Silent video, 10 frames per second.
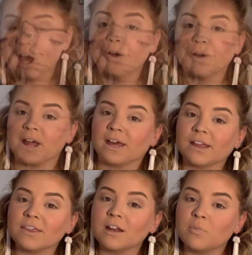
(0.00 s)
Okay, I
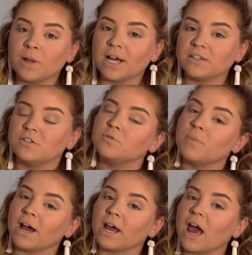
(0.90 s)
got that applied to
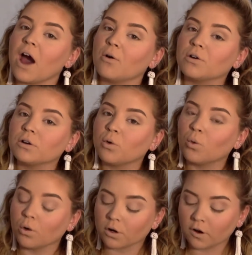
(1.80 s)
my outer
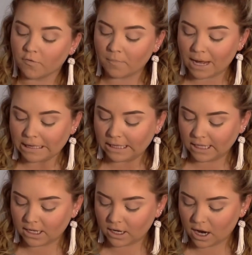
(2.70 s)
corner of my
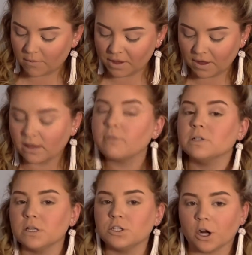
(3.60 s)
lid. I think that was
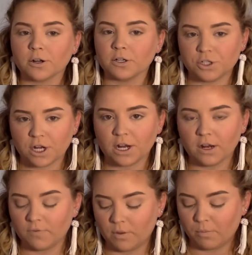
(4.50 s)
the darkest shade
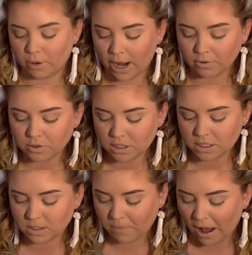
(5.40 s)
of the browns in
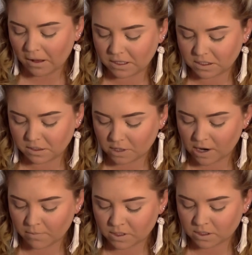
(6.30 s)
this palette, so now
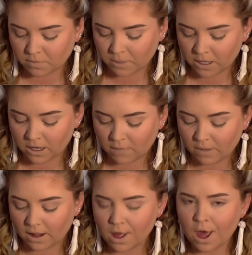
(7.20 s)
I'm going to start picking up
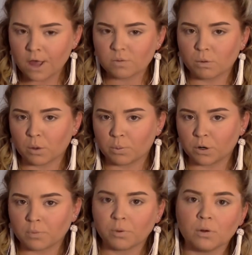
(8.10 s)
like the more
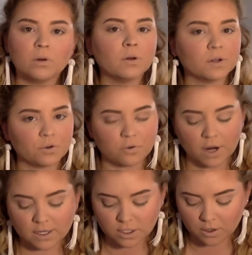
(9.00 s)
purple and
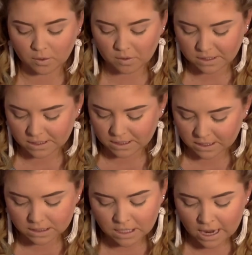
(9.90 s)
gray tones in
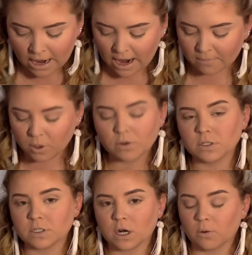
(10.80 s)
this. I'm going to
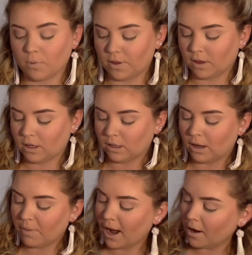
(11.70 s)
start with
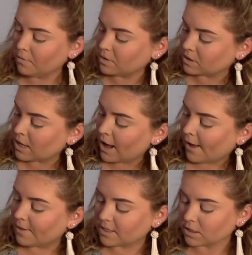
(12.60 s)
Clubhouse.
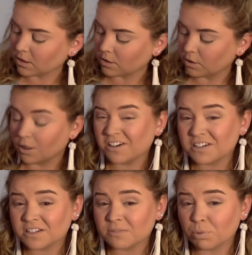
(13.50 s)
This
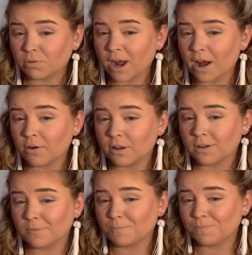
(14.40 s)
looks brown
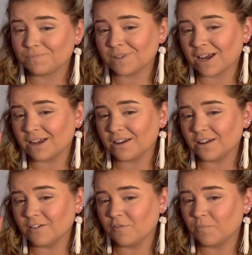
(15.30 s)
and kind
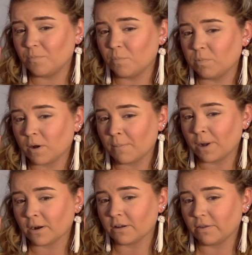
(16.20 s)
of
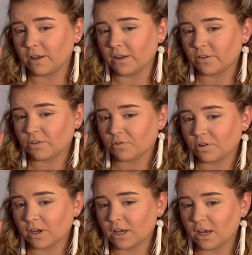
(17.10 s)
compared to these
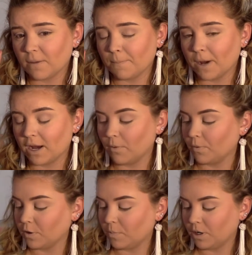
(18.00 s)
three, but when
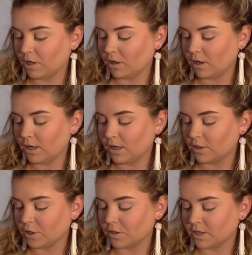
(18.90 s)
you put it on, it
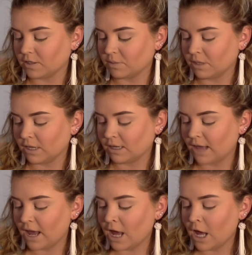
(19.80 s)
turns out to be like
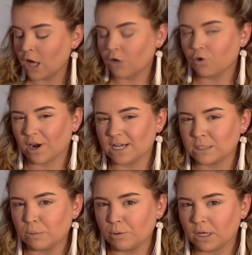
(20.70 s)
that gray,
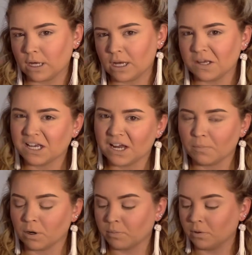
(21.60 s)
smoky, kind of
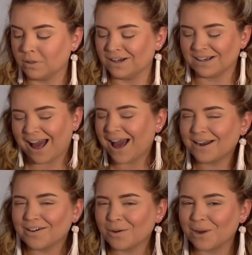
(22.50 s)
purple look. I
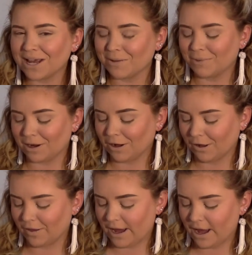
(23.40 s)
don't know what you want to call
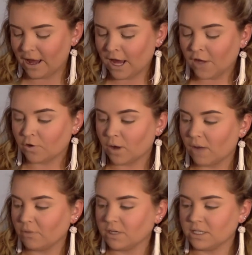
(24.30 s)
that. So I'm
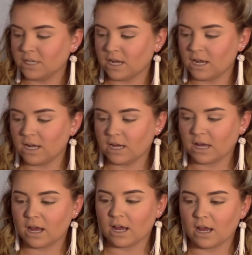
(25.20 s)
going to take
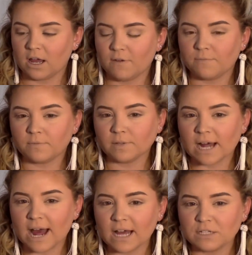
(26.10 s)
a
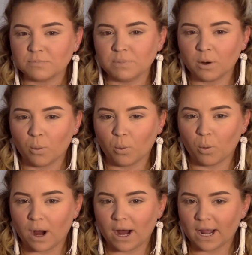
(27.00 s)
flat but
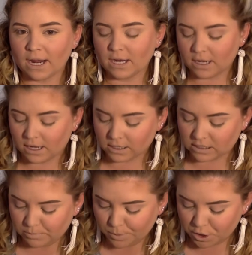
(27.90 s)
wide kind of
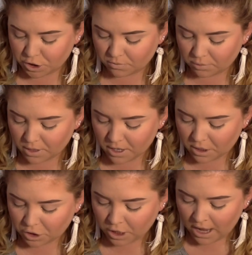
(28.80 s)
smudging
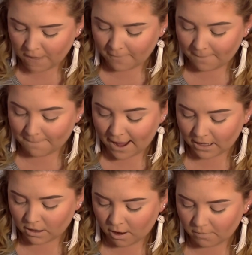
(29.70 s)
brush. I'm going to pack
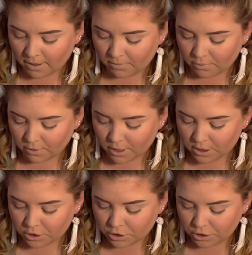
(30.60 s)
it on my
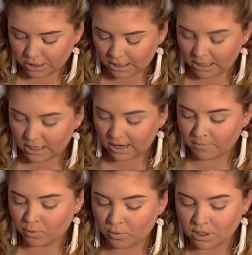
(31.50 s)
brush and I'm
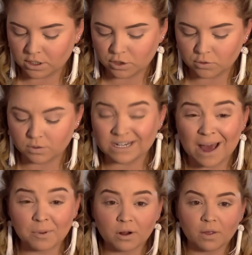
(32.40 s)
going to
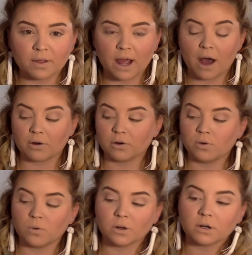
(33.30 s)
dab it on the outer
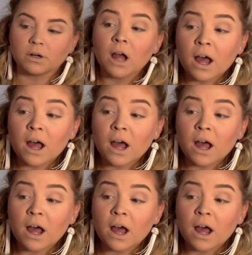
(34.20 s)
corner.